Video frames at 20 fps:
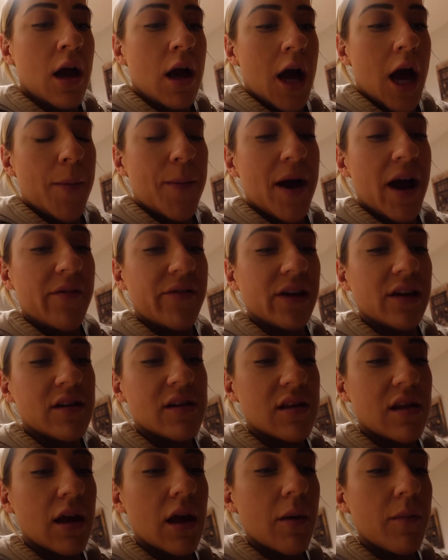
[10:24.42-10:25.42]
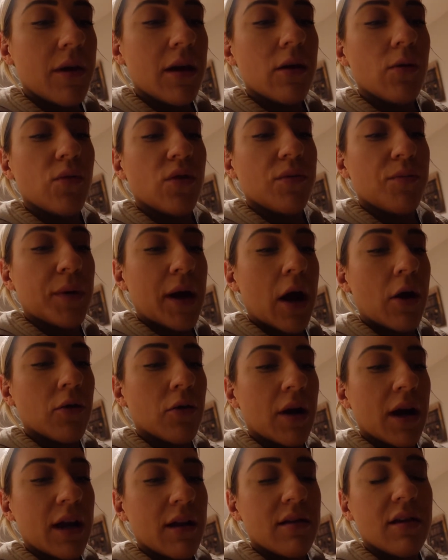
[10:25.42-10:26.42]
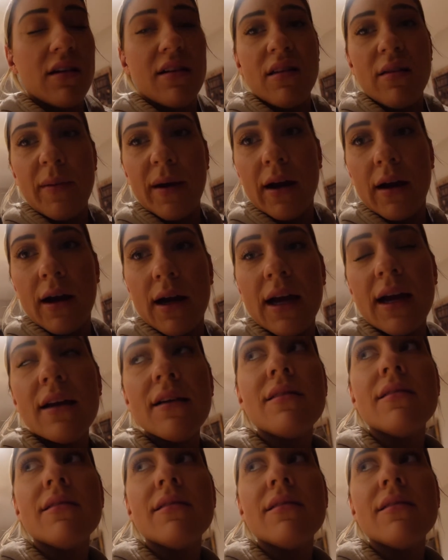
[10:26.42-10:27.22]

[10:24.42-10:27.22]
I'm having salmon with brown rice and asparagus.